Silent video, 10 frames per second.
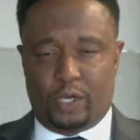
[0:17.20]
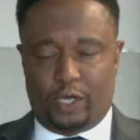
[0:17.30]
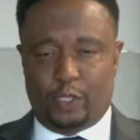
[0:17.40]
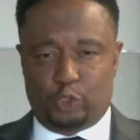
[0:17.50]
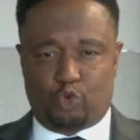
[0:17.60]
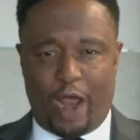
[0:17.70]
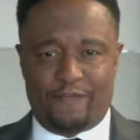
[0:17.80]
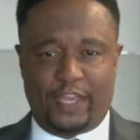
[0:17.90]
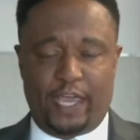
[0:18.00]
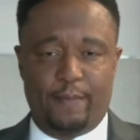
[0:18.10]
Those
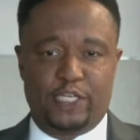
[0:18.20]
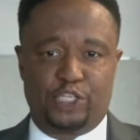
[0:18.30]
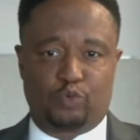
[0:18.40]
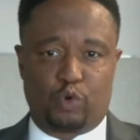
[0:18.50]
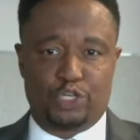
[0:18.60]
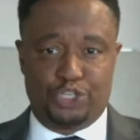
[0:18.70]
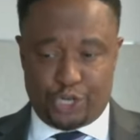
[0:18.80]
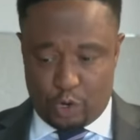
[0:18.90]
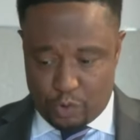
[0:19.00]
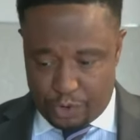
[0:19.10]
graphic images were
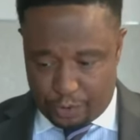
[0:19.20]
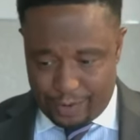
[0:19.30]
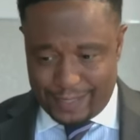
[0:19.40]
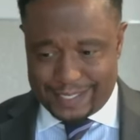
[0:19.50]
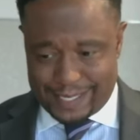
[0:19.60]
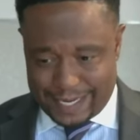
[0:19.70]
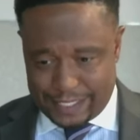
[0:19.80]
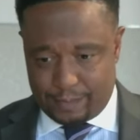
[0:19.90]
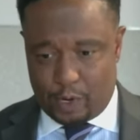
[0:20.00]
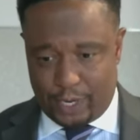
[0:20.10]
shown during the
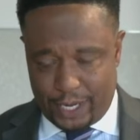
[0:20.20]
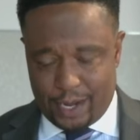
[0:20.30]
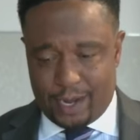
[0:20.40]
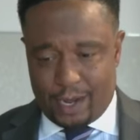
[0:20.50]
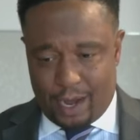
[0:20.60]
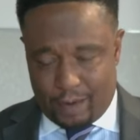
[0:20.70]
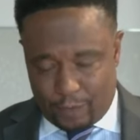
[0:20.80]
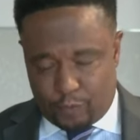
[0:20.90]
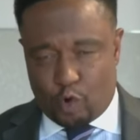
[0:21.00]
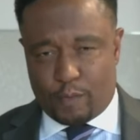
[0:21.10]
testimony of
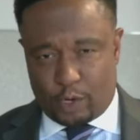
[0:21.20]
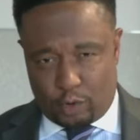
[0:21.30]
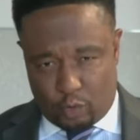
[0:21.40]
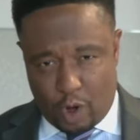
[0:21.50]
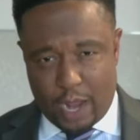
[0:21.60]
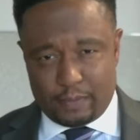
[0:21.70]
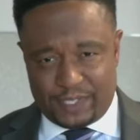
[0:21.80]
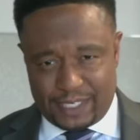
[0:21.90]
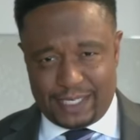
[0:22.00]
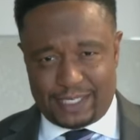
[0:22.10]
a former crime
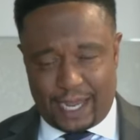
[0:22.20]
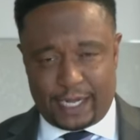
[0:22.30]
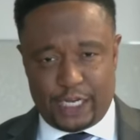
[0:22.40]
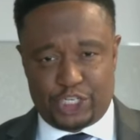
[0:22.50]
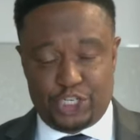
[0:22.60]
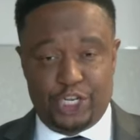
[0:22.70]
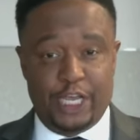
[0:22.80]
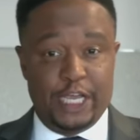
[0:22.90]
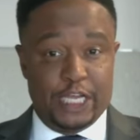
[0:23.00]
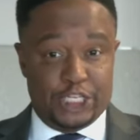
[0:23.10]
scene technician.
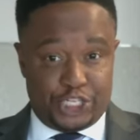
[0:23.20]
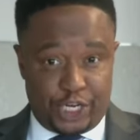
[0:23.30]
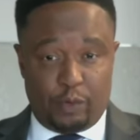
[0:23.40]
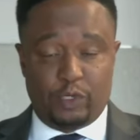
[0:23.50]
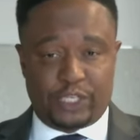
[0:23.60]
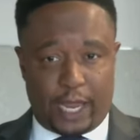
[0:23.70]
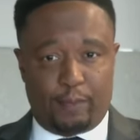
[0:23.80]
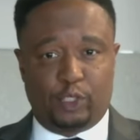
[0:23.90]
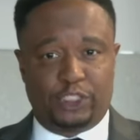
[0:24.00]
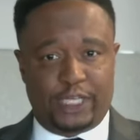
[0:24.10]
She was
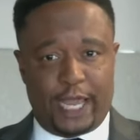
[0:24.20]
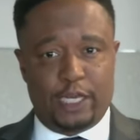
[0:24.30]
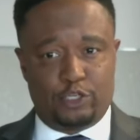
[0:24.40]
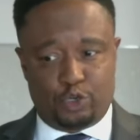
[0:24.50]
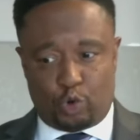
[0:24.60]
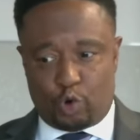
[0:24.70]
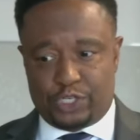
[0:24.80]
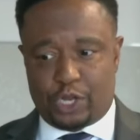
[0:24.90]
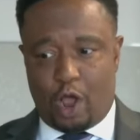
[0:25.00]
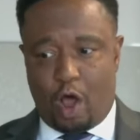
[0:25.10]
able to take
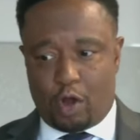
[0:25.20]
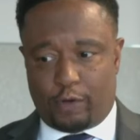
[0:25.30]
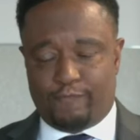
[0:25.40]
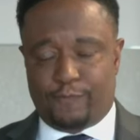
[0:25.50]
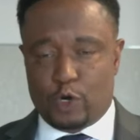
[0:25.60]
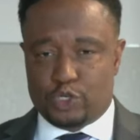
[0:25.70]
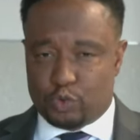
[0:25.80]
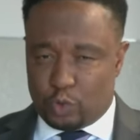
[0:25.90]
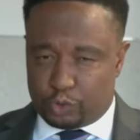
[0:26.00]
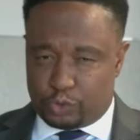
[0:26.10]
jurors on a
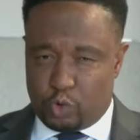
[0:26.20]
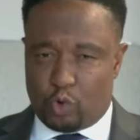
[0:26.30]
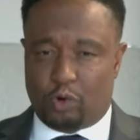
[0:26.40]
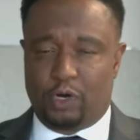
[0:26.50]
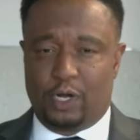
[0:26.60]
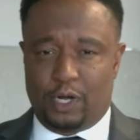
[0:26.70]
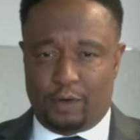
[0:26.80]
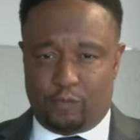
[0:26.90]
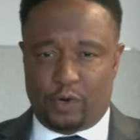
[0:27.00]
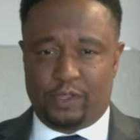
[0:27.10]
virtual tour of
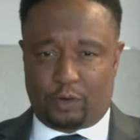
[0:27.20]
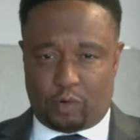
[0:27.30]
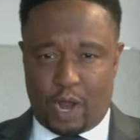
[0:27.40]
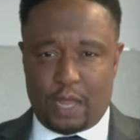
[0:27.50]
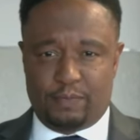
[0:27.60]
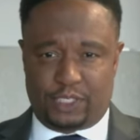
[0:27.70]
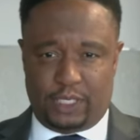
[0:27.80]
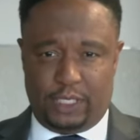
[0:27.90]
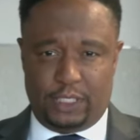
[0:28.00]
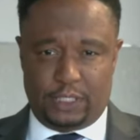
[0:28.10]
one of the crime
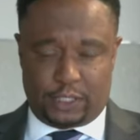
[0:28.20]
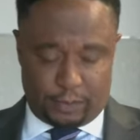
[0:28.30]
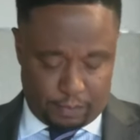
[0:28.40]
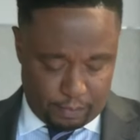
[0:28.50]
scenes.